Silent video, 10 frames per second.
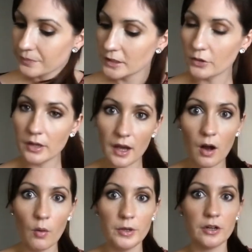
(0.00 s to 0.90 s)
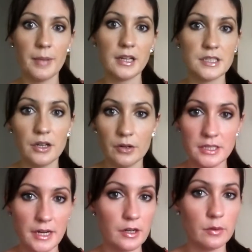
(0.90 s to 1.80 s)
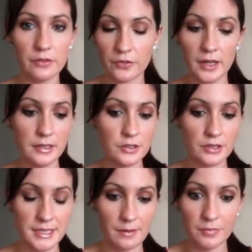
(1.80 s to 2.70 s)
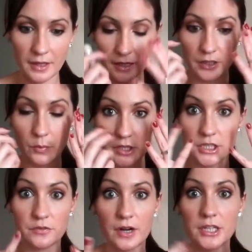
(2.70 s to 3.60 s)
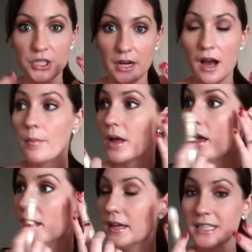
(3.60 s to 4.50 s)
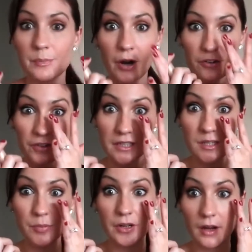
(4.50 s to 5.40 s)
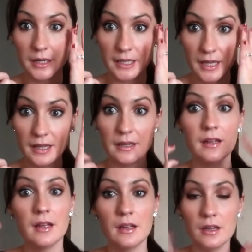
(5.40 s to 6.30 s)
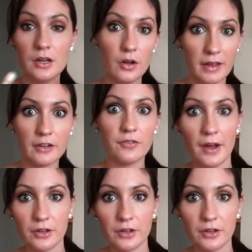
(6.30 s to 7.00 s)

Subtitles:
you get home and you're about to go to dinner with friends or something and you want to just freshen up, it's perfect to put on again, you know, at like 5